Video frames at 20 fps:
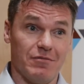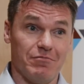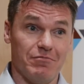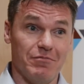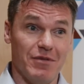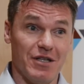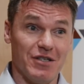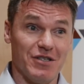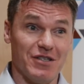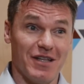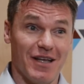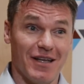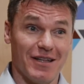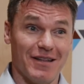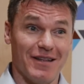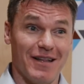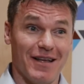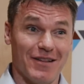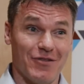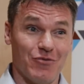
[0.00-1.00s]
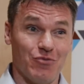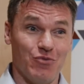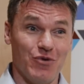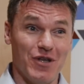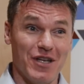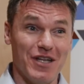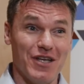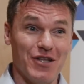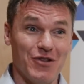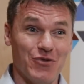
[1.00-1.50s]
means that
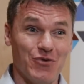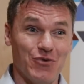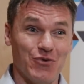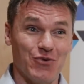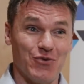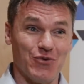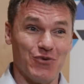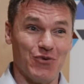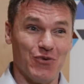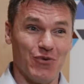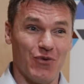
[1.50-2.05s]
we need to